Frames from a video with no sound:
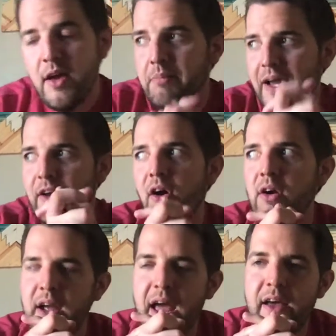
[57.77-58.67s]
My
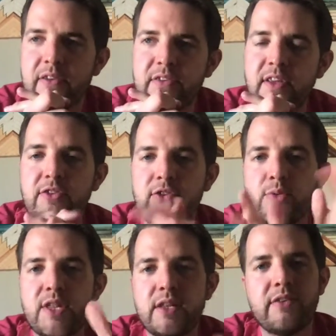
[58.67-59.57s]
car has sensors
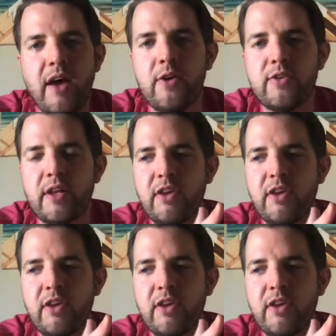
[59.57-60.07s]
within the tires that